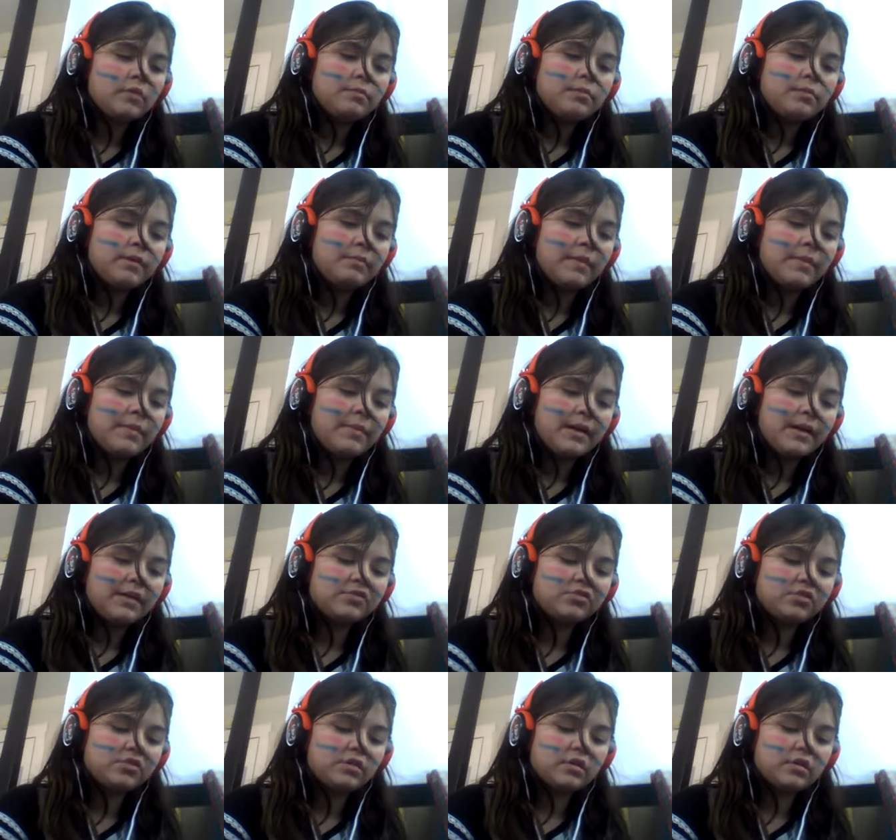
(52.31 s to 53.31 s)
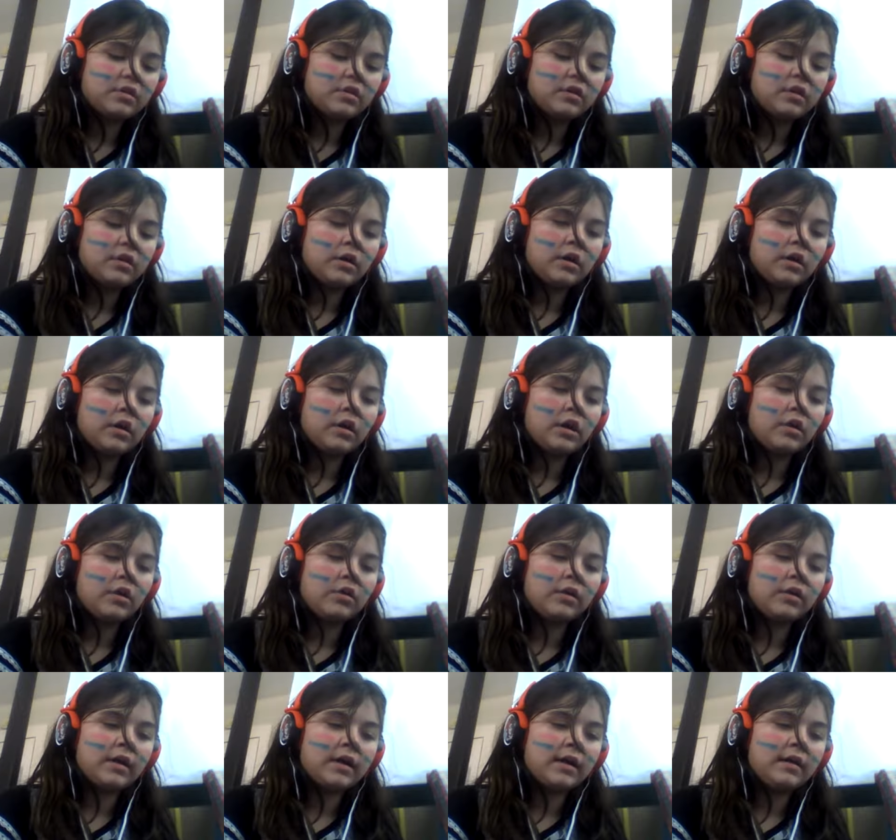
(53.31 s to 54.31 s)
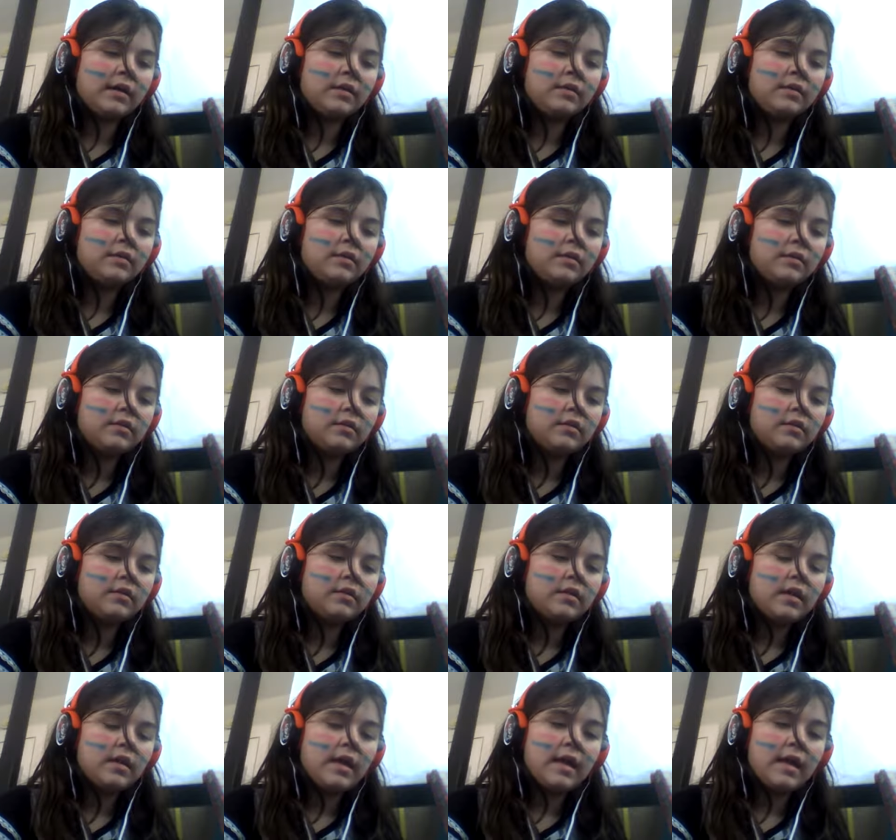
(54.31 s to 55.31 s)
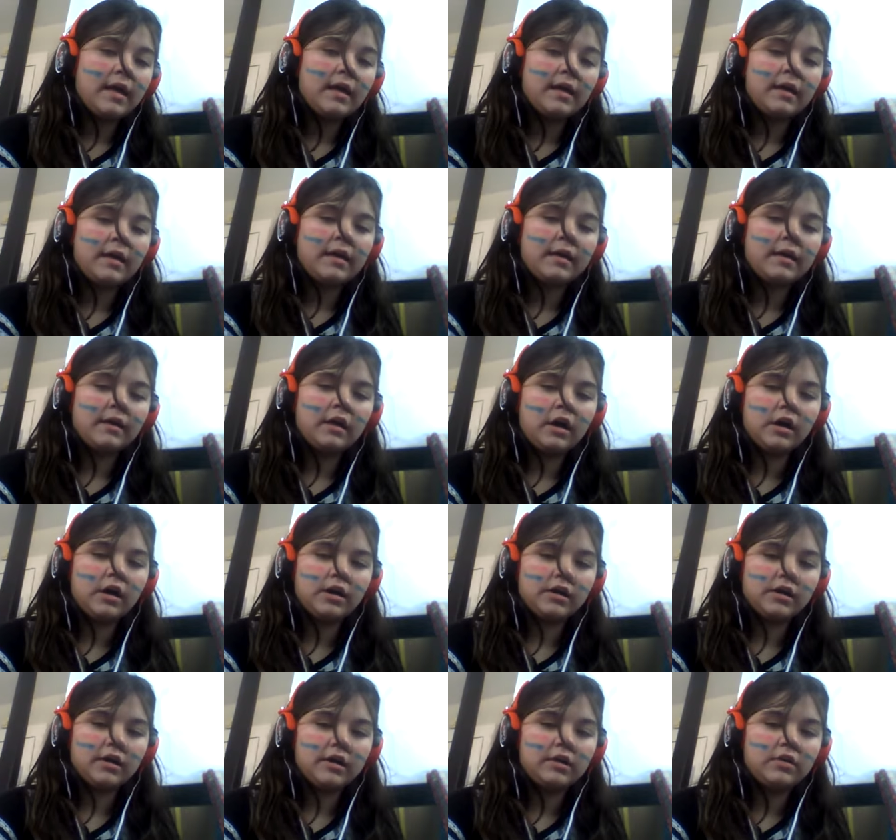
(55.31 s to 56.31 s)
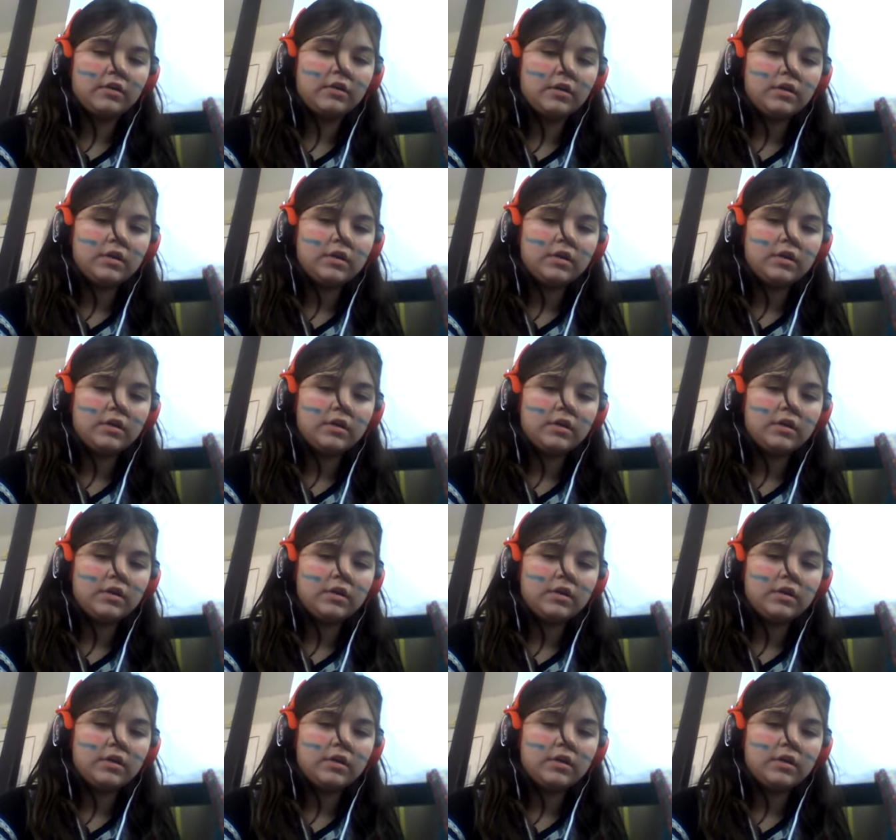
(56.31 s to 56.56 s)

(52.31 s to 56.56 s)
but my best are Oka and Hanako.